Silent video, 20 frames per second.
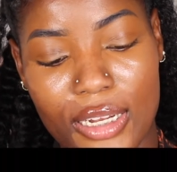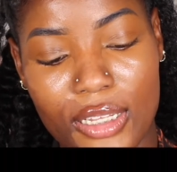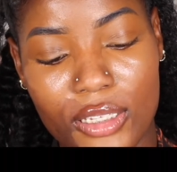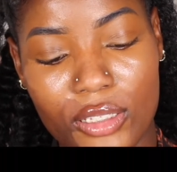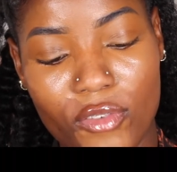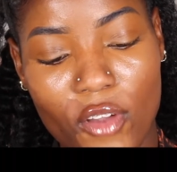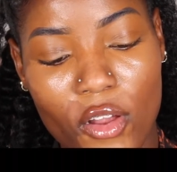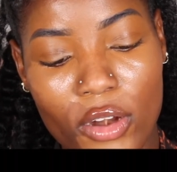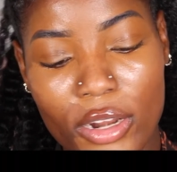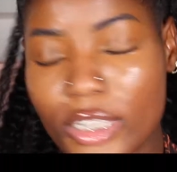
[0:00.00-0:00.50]
This
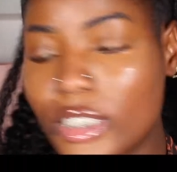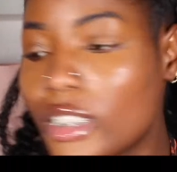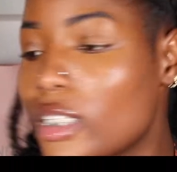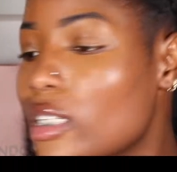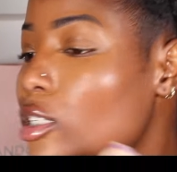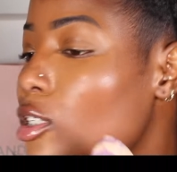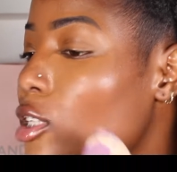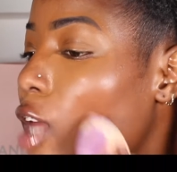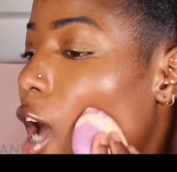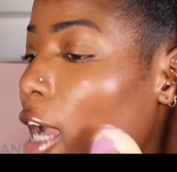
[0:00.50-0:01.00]
foundation
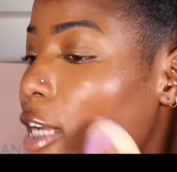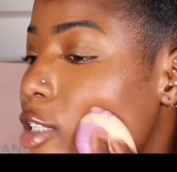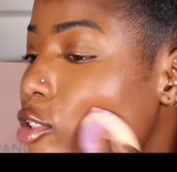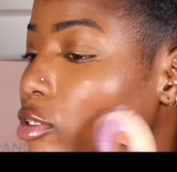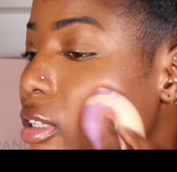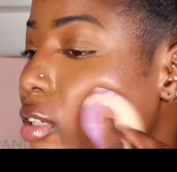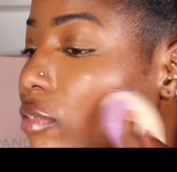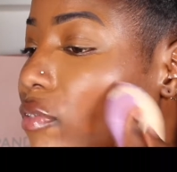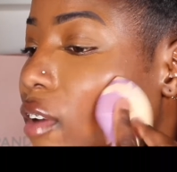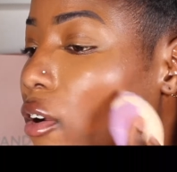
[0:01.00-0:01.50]
is
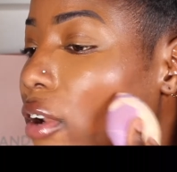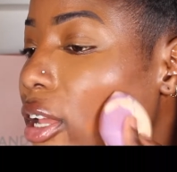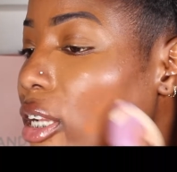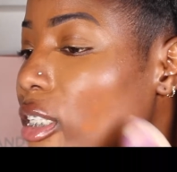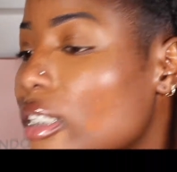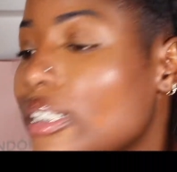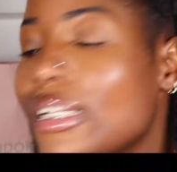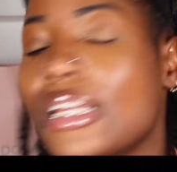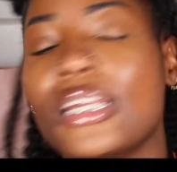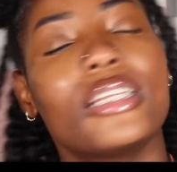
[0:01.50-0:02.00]
hydrating
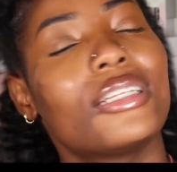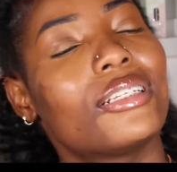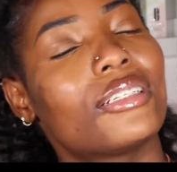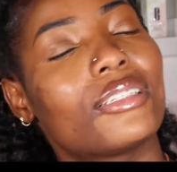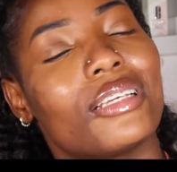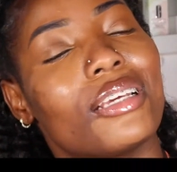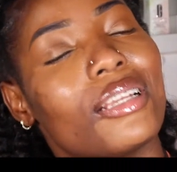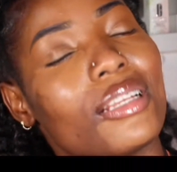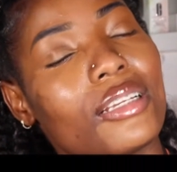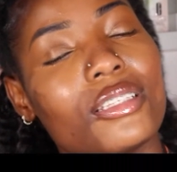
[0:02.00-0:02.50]
foundation, and it
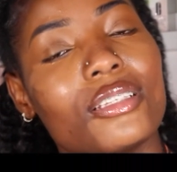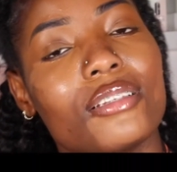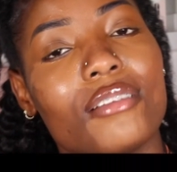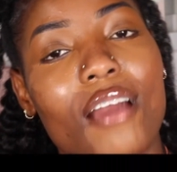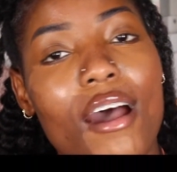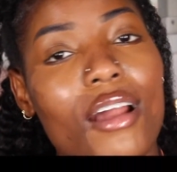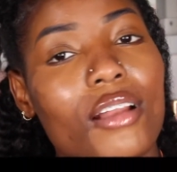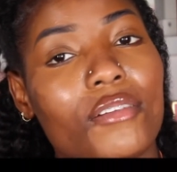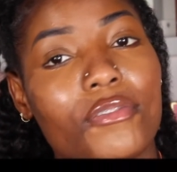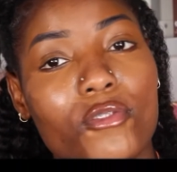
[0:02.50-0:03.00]
is
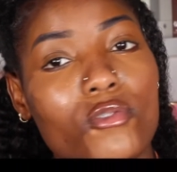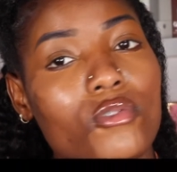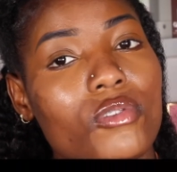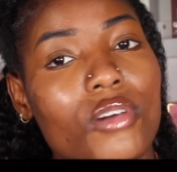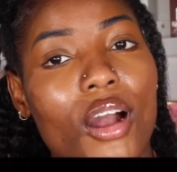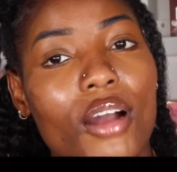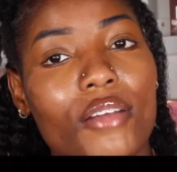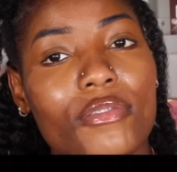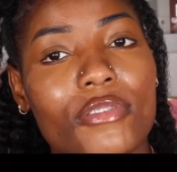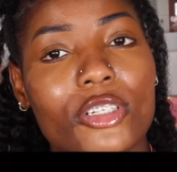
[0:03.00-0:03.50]
not a full
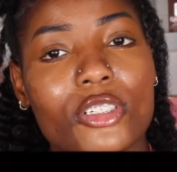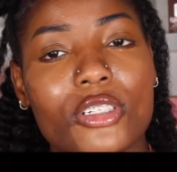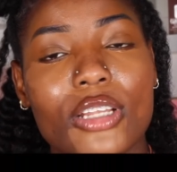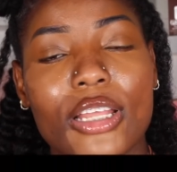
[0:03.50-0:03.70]
coverage.